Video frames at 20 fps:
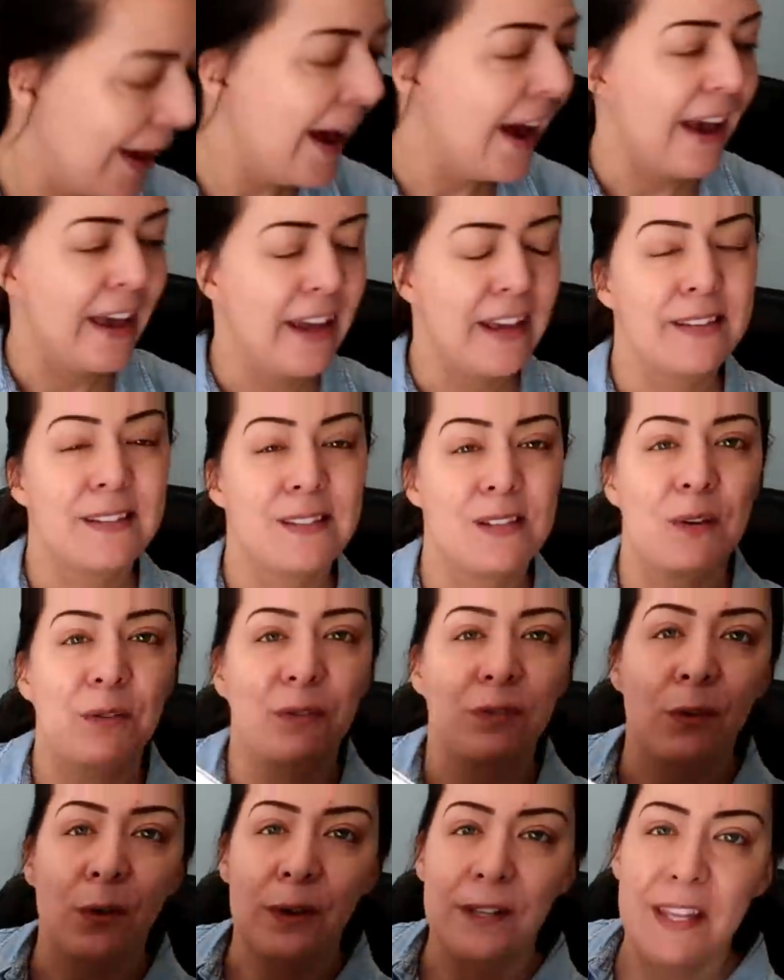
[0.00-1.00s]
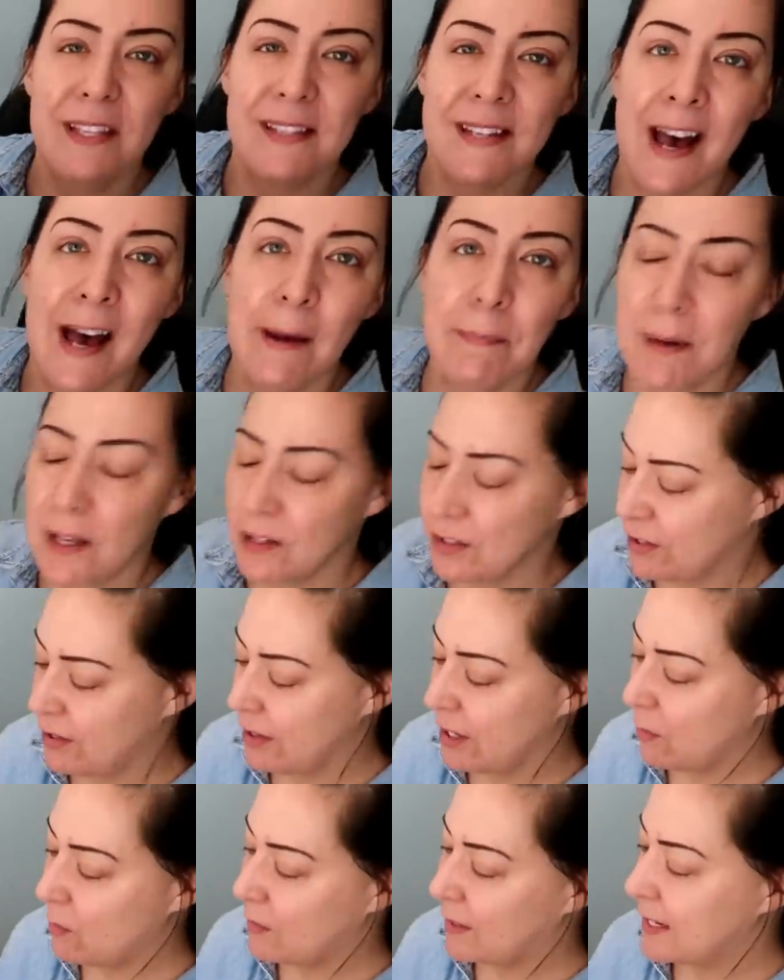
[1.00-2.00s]
Okay, so for the top, I'll
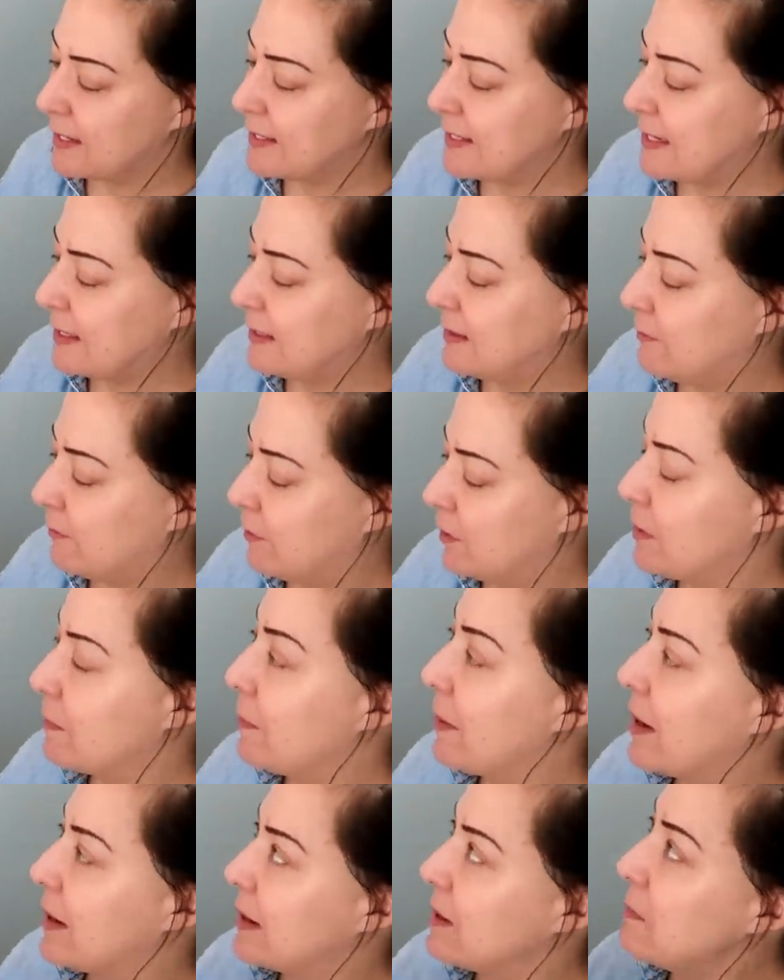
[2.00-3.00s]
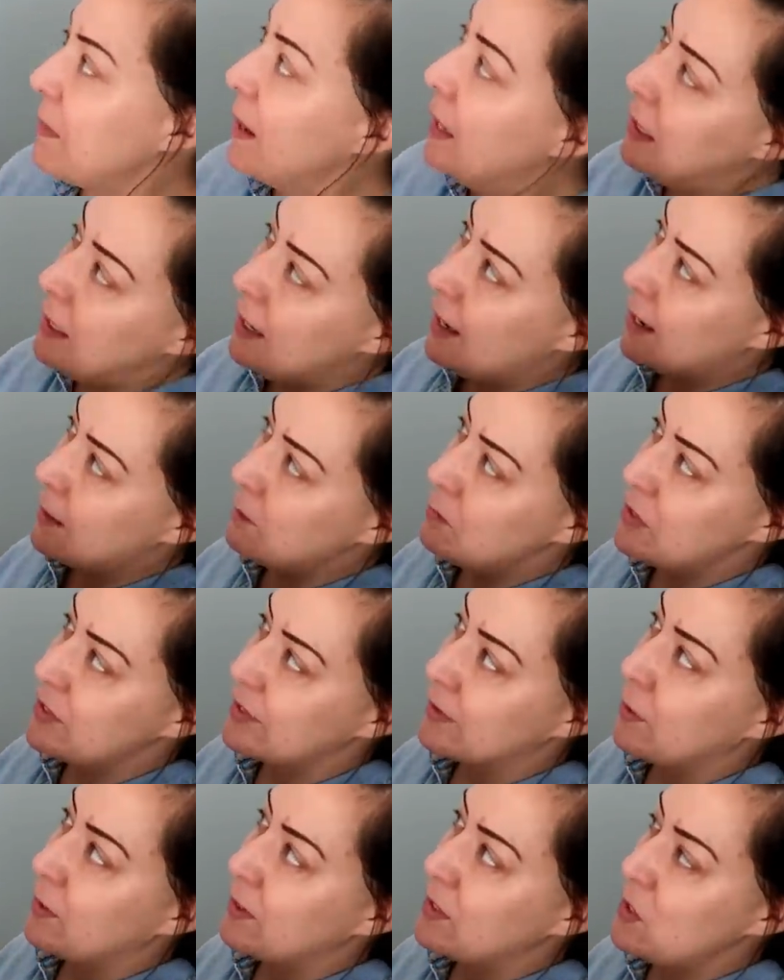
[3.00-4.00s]
show you what I did for the bottom. I'm
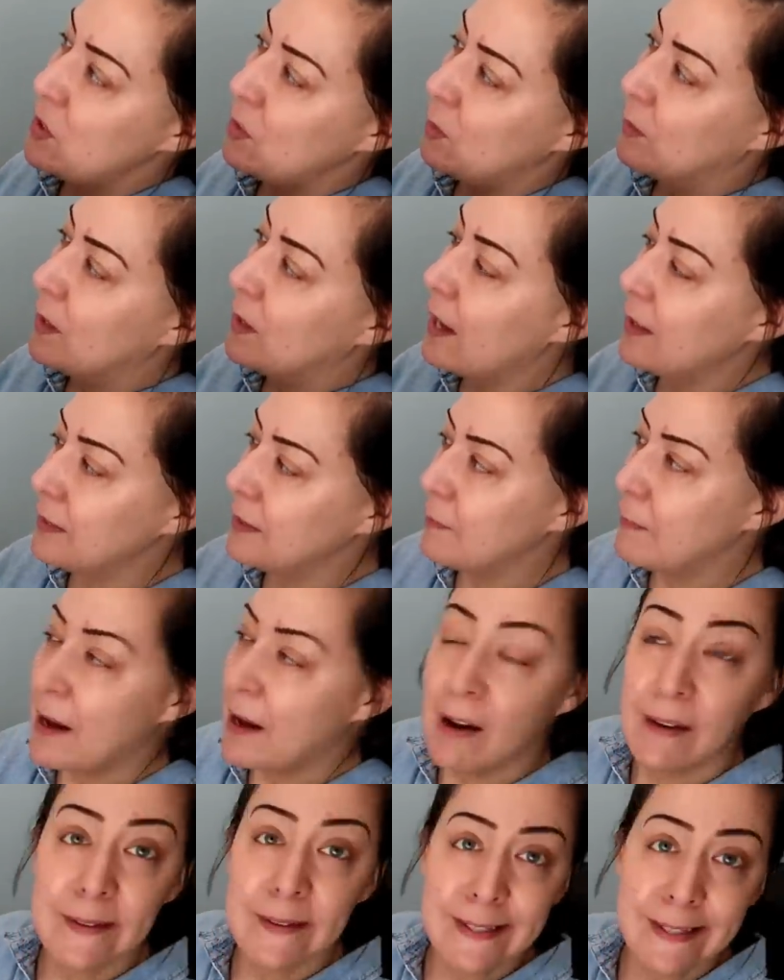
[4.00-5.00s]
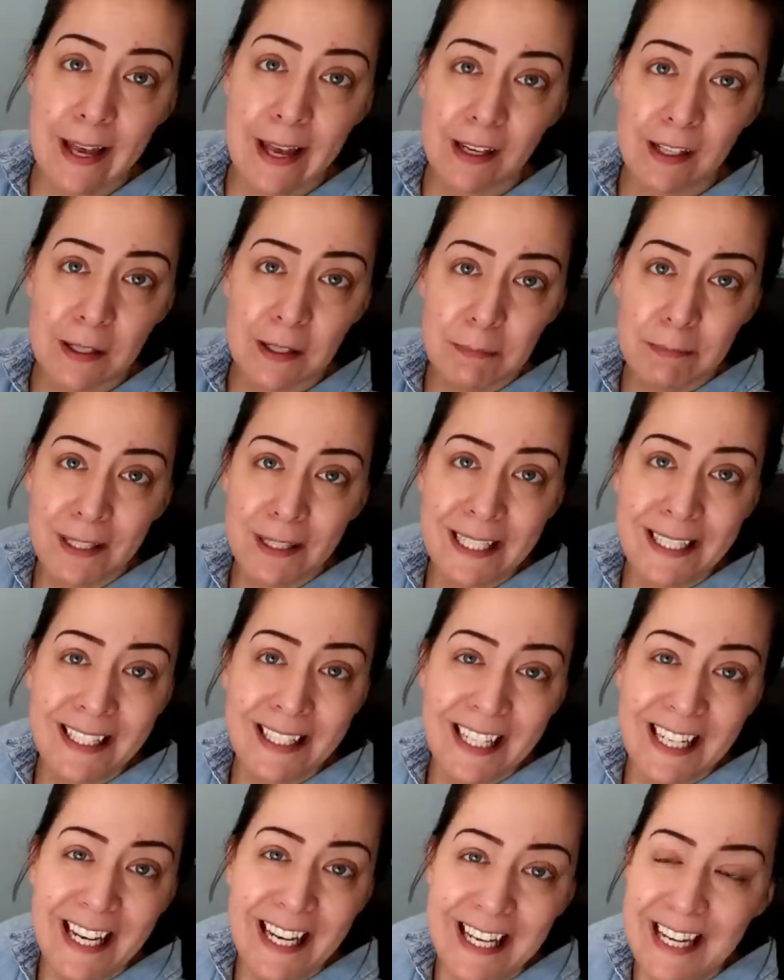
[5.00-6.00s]
just going to cut the box
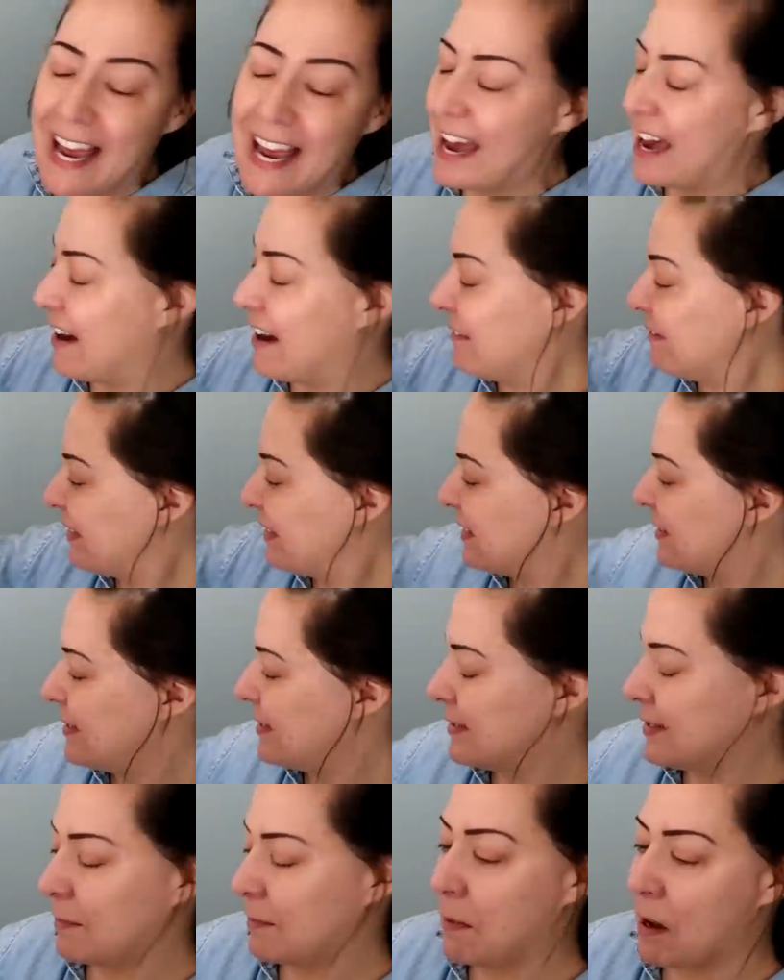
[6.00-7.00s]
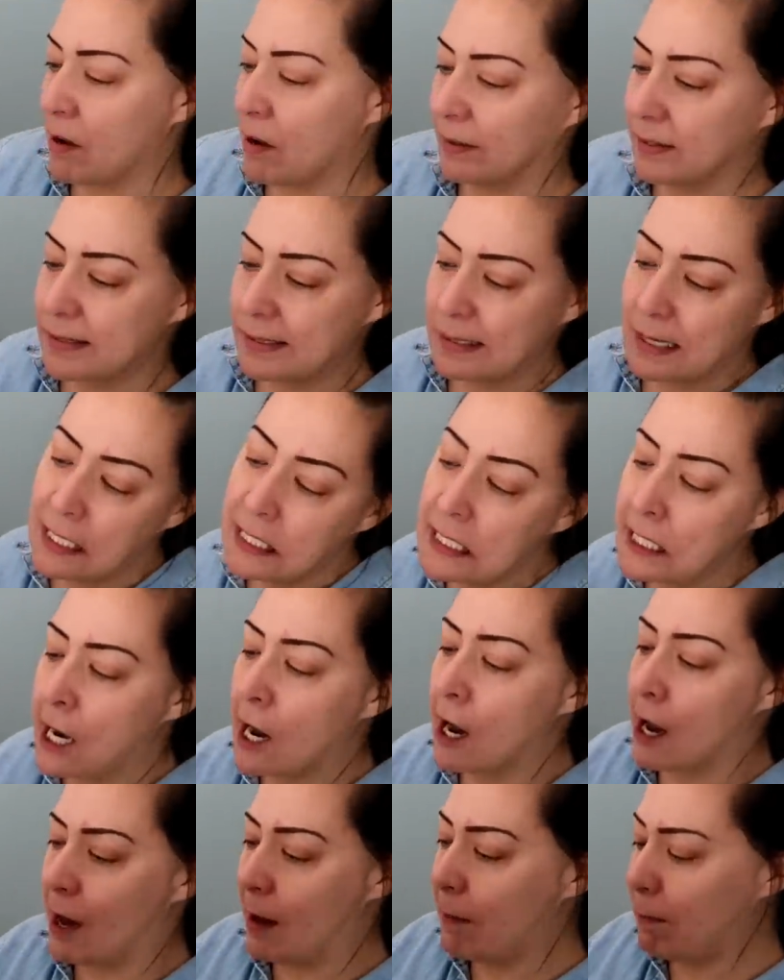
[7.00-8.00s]
completely in half. This is the box
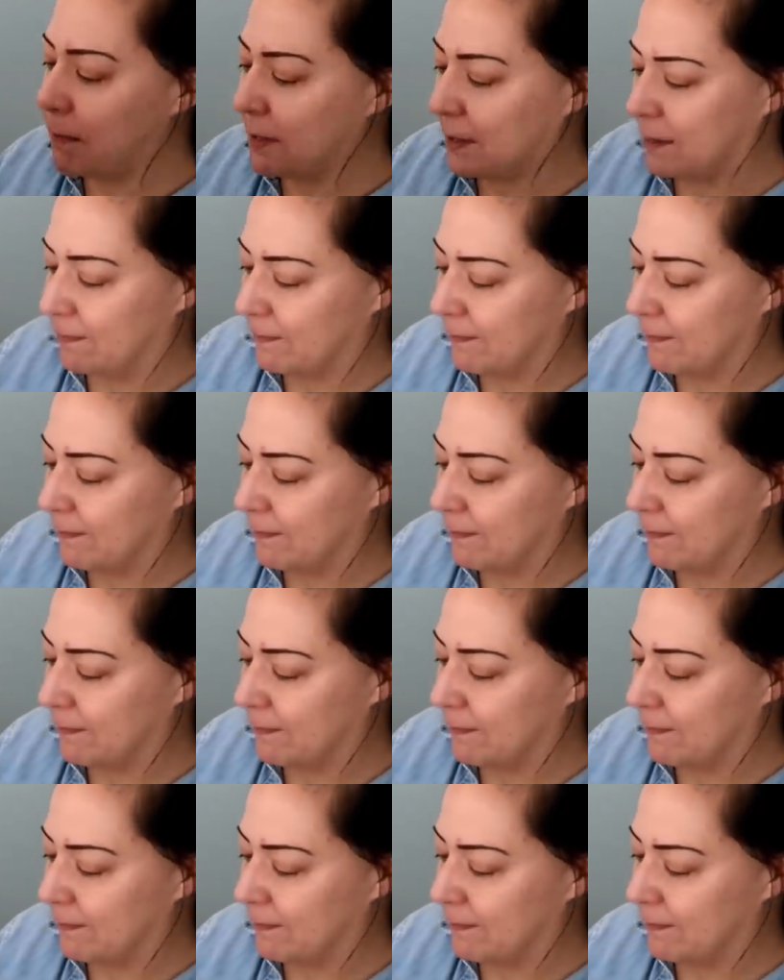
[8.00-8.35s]
top.